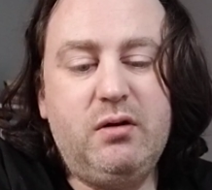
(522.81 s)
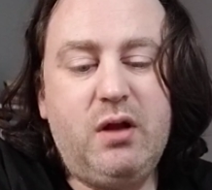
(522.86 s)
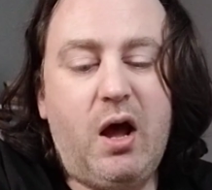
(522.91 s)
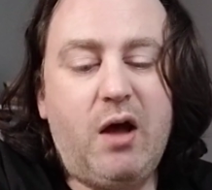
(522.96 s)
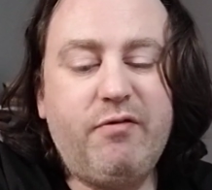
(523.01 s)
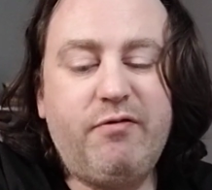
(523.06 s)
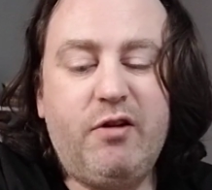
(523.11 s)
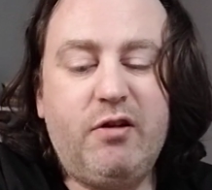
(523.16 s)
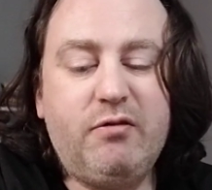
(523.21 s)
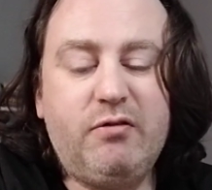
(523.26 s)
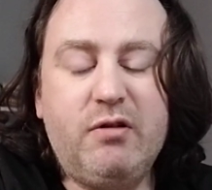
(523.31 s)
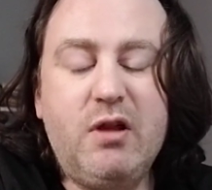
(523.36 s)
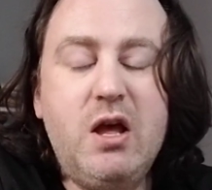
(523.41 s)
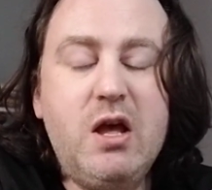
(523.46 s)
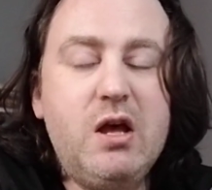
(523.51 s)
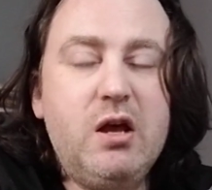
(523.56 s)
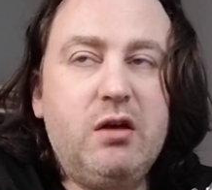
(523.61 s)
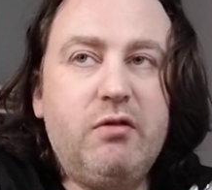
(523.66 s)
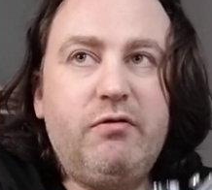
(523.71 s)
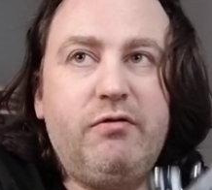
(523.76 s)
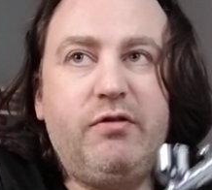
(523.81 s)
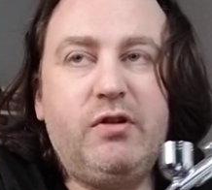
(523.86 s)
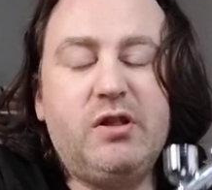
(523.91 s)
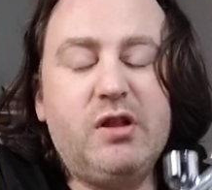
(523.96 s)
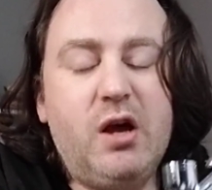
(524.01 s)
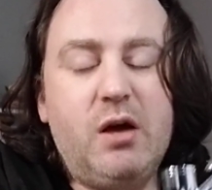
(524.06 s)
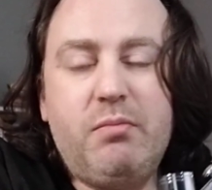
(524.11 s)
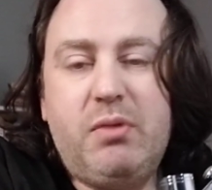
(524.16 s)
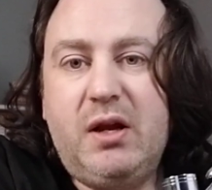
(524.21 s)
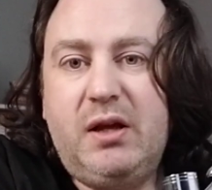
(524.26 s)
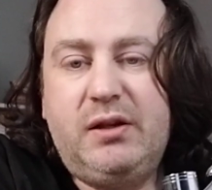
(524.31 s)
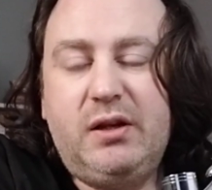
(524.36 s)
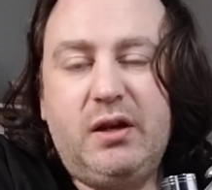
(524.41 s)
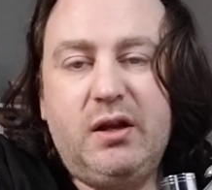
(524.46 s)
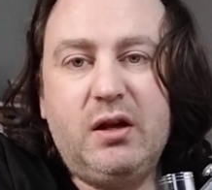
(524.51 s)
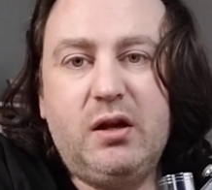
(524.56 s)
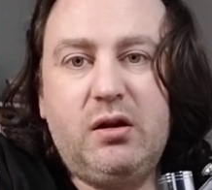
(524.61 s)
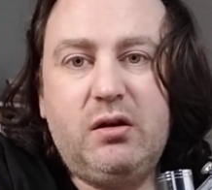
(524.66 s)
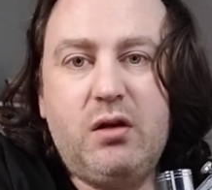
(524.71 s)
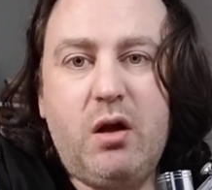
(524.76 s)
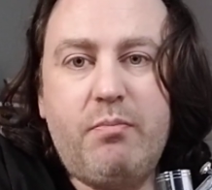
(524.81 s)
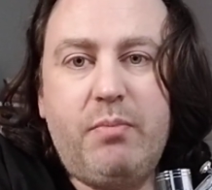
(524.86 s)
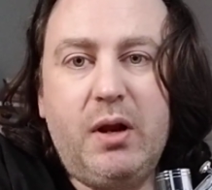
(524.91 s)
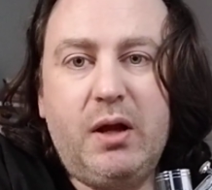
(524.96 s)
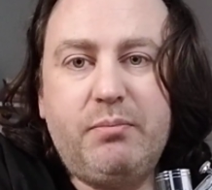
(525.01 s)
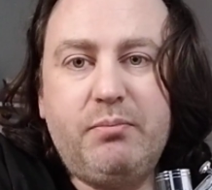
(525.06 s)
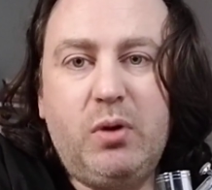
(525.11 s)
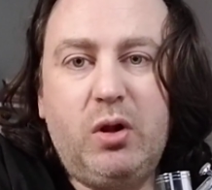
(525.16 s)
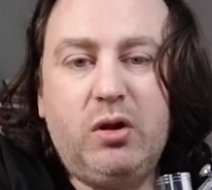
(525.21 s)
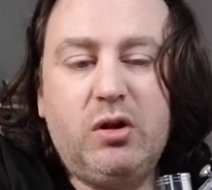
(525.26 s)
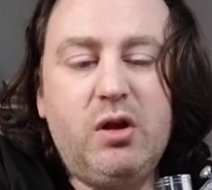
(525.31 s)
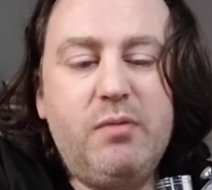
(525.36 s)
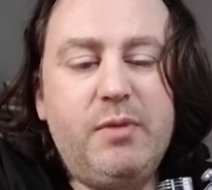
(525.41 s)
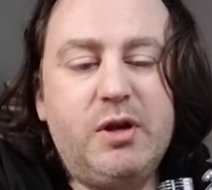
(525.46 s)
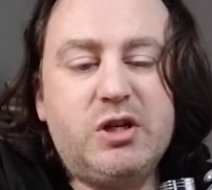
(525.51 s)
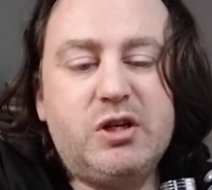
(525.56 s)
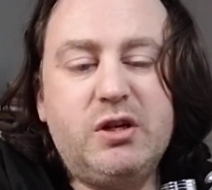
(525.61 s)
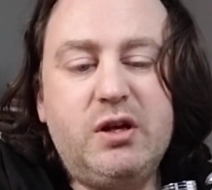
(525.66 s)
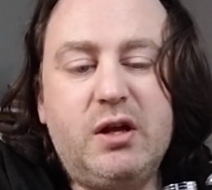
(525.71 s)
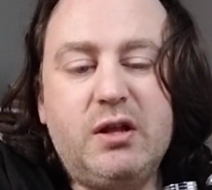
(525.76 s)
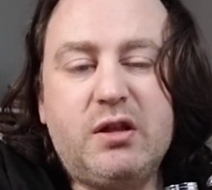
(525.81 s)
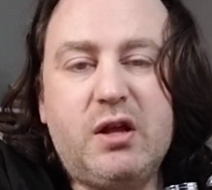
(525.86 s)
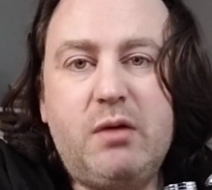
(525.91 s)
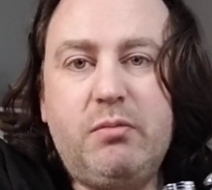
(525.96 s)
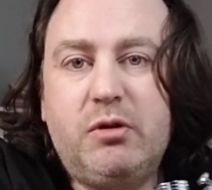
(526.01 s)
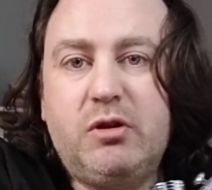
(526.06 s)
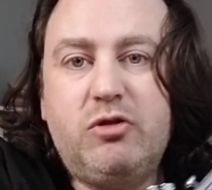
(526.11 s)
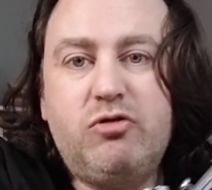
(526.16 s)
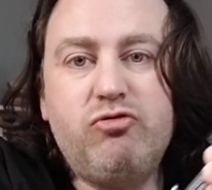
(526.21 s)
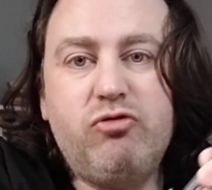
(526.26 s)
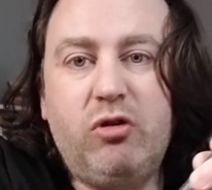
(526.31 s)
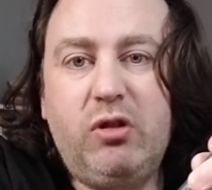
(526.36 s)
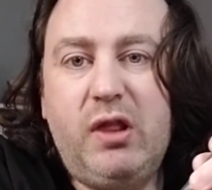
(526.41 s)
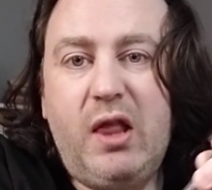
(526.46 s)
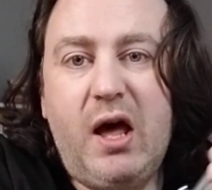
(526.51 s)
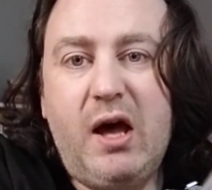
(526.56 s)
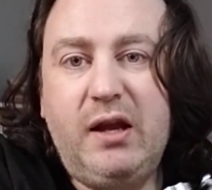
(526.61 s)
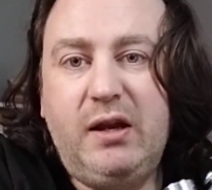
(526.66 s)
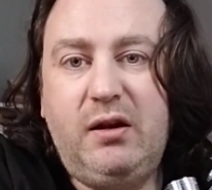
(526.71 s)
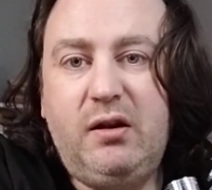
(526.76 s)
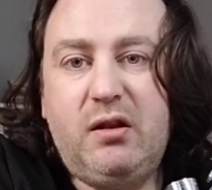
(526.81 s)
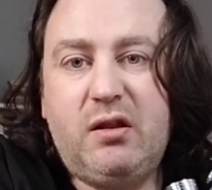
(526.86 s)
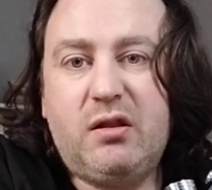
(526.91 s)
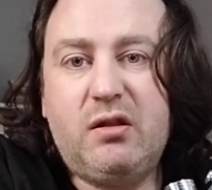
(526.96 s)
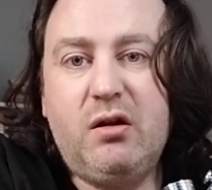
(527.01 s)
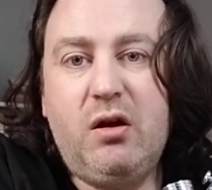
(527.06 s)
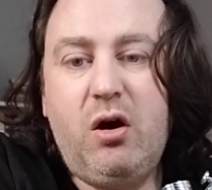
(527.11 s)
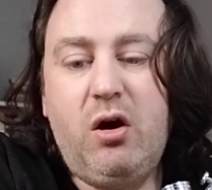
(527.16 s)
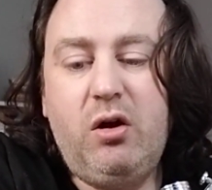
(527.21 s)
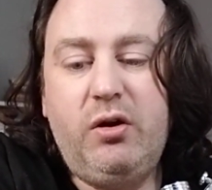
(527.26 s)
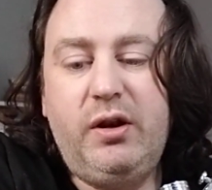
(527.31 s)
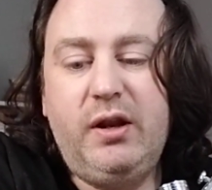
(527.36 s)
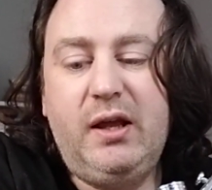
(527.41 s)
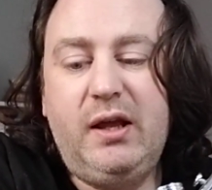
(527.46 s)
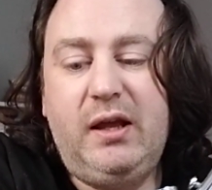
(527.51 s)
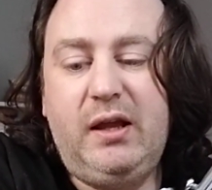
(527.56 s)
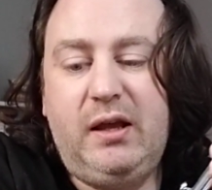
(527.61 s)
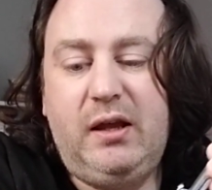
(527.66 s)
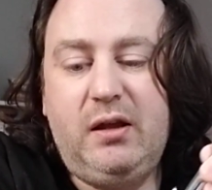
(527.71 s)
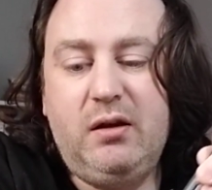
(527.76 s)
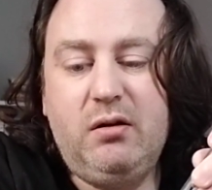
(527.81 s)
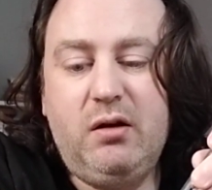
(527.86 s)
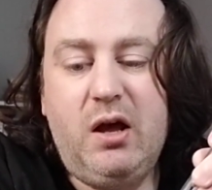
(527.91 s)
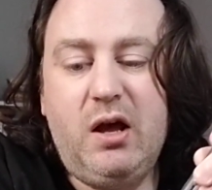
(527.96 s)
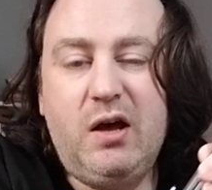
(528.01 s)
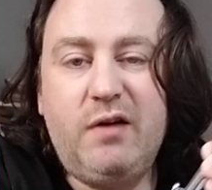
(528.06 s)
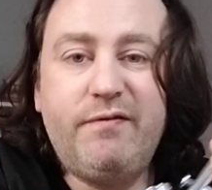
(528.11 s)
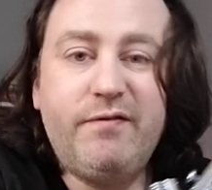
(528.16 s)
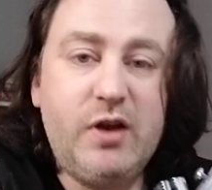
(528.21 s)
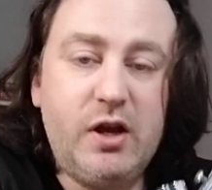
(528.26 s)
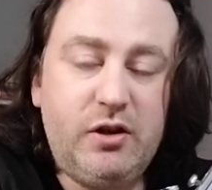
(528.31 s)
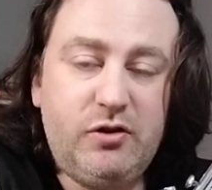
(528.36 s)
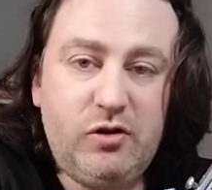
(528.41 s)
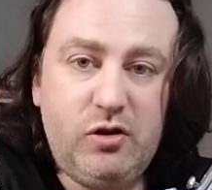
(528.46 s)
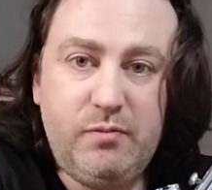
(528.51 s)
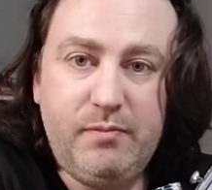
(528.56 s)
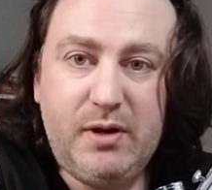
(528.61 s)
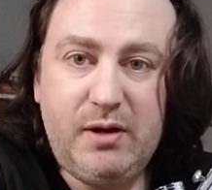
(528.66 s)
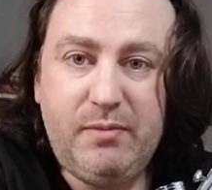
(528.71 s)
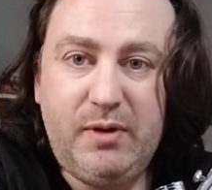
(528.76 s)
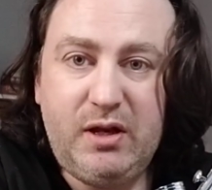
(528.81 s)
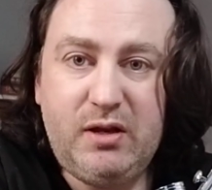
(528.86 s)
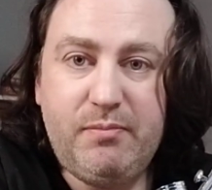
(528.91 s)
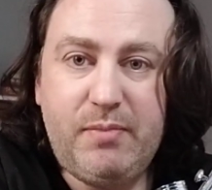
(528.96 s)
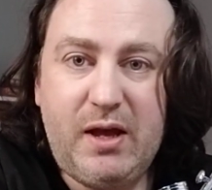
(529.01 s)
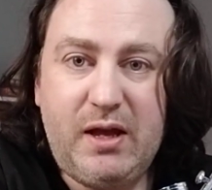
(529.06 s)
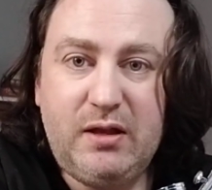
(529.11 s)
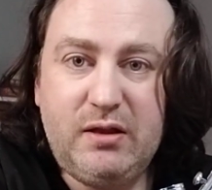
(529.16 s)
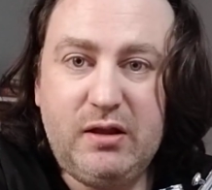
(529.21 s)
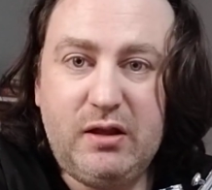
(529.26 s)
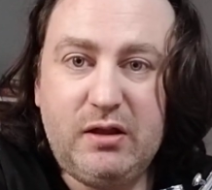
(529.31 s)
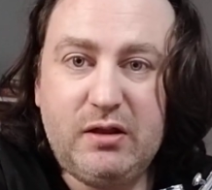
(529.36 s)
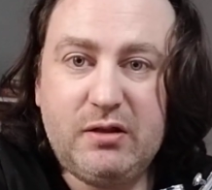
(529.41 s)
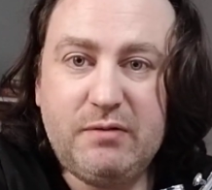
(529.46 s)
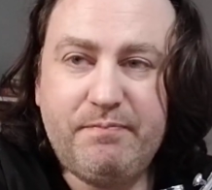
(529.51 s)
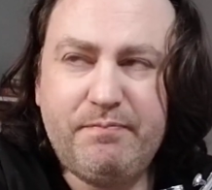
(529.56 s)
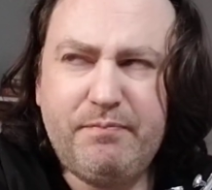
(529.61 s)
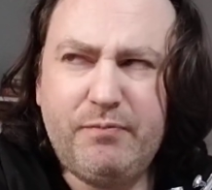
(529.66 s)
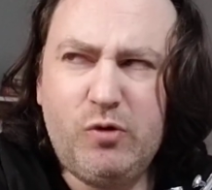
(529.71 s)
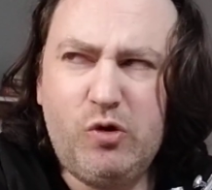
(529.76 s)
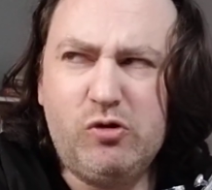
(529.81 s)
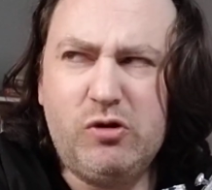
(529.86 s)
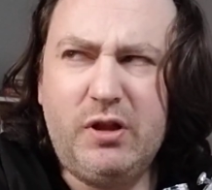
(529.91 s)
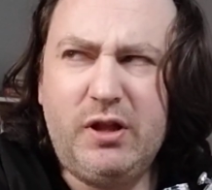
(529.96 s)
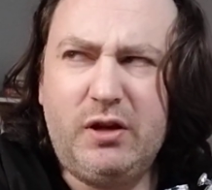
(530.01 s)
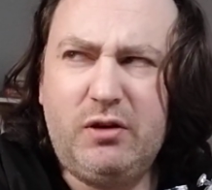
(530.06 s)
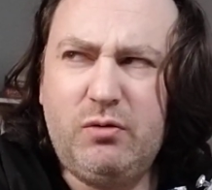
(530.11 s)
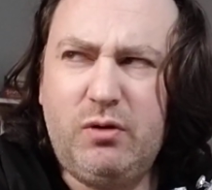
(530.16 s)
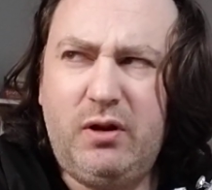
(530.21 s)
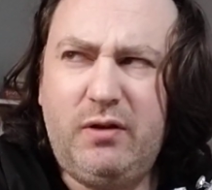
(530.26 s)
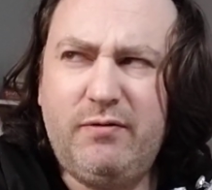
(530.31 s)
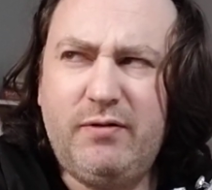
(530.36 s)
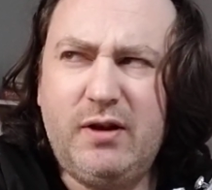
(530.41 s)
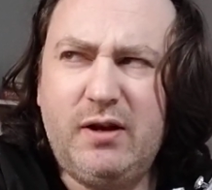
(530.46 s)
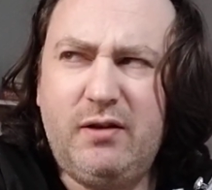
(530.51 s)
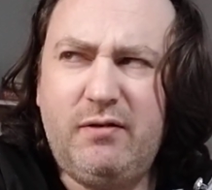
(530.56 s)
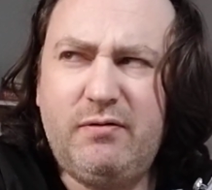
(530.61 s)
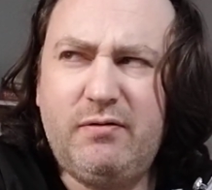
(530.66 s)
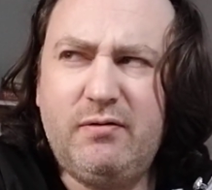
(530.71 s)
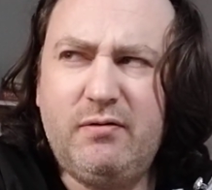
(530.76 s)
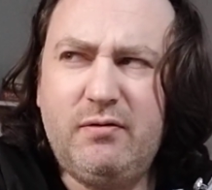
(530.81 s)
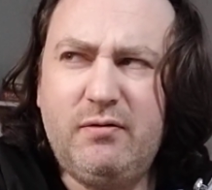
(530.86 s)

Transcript: For example, I did a Blood Bowl commission. I was able to draw lines on the 32mm bases, or are they 25?